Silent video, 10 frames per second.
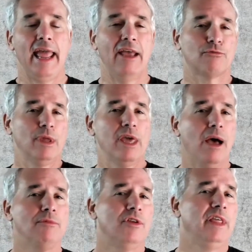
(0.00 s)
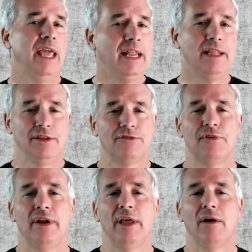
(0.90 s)
as we come to the end of this
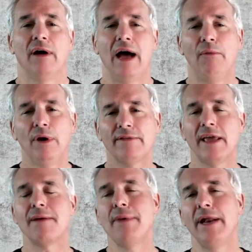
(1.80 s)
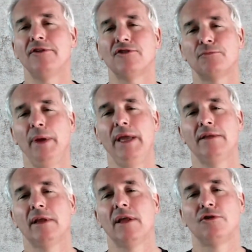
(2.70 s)
video, I want to take a minute to speak
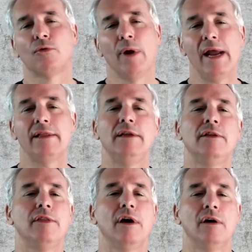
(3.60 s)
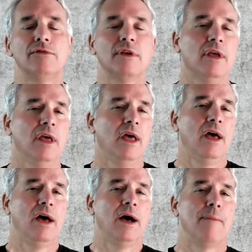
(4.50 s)
directly to those
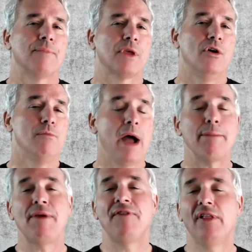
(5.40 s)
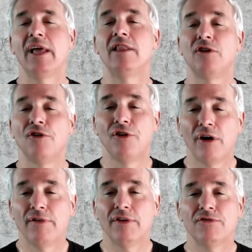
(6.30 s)
who might be feeling a little
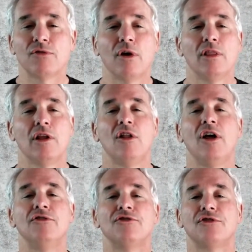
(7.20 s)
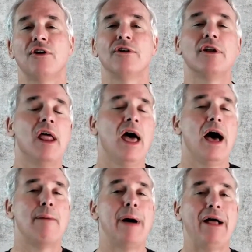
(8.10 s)
nervous or a little uncertain
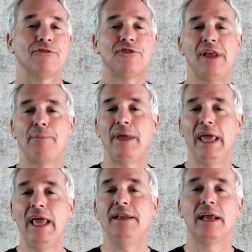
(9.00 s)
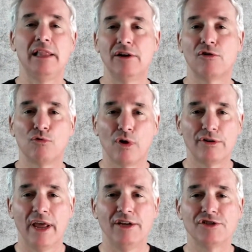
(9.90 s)
about stepping into clinical
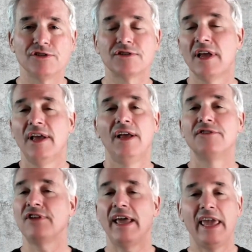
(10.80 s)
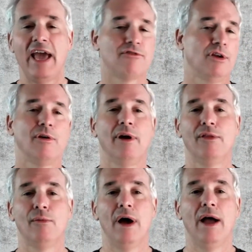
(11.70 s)
rotations, psychiatric or
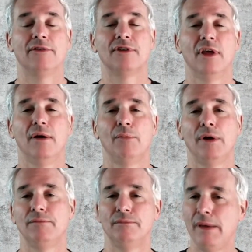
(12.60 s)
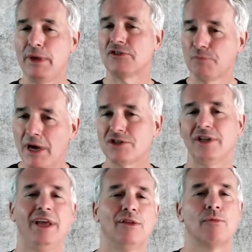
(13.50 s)
otherwise, but maybe
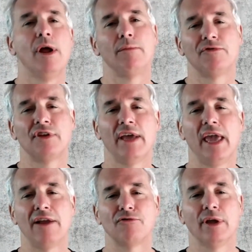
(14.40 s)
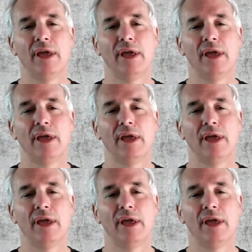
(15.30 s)
especially in the realm of psychiatric